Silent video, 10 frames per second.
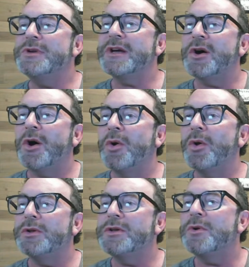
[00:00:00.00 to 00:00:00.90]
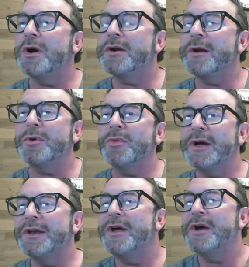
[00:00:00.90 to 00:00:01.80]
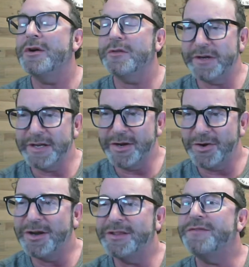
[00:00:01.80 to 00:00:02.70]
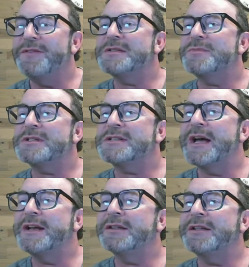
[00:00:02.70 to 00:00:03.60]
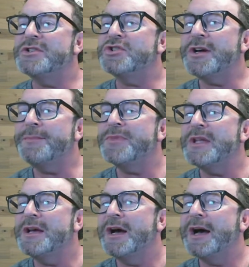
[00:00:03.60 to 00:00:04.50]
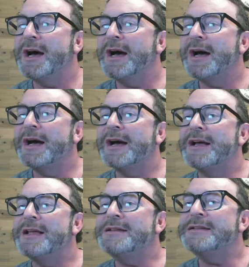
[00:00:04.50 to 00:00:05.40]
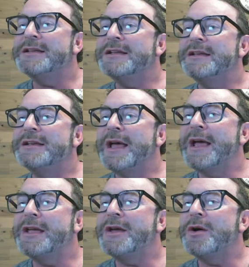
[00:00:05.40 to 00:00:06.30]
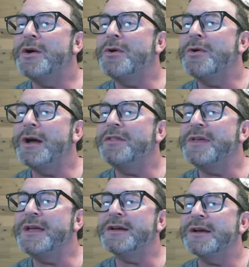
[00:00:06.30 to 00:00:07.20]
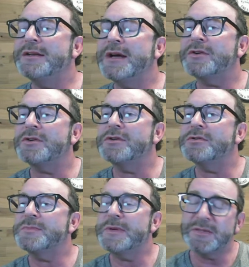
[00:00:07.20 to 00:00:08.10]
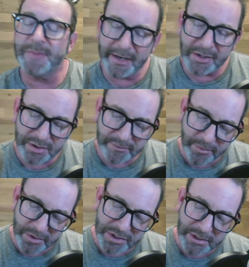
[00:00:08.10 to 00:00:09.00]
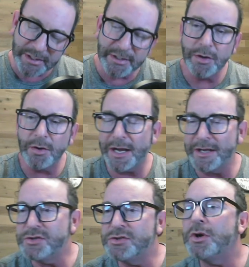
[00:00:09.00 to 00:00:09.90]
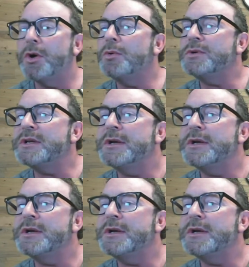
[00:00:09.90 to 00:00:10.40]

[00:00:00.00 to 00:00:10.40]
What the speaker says: Nicole. You are number one over here on the Facebook side. Alicia, Dineo, I think. Doctor, do you speak Spanish? Unfortunately, no, I don't.